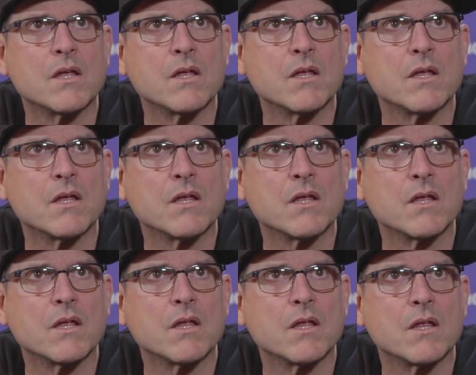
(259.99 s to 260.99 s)
going to be held out?
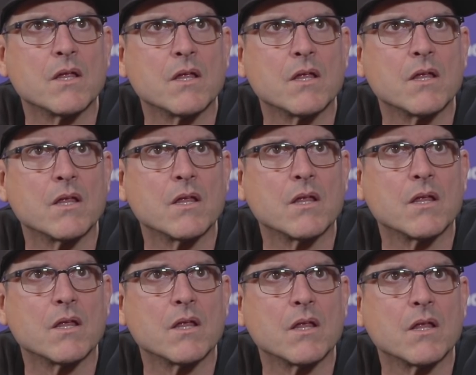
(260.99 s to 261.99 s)
Everybody's 100 percent
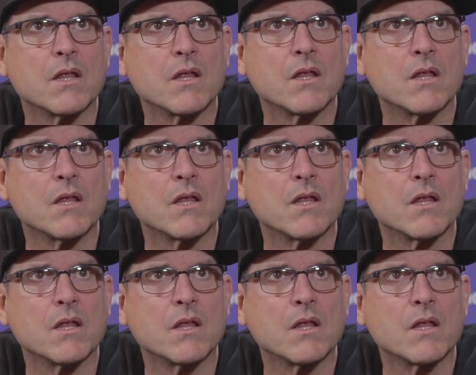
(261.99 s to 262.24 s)
ready to